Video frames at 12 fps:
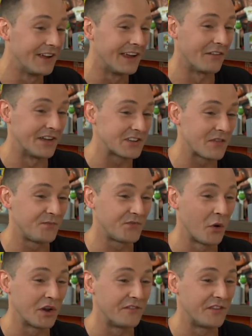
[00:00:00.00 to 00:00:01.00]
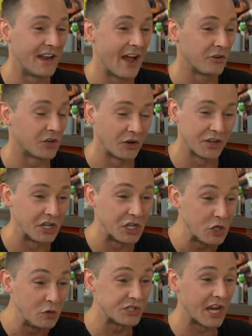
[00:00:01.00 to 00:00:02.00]
unless Tony Finau turned into
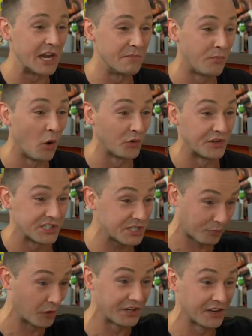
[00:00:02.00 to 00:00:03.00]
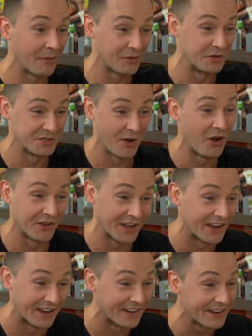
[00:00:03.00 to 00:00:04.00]
Usain Bolt and sprinted up to his ball to
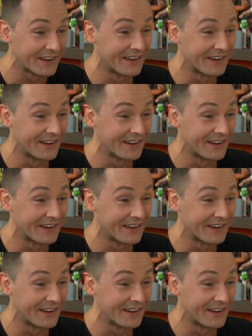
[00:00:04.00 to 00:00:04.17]
hit it.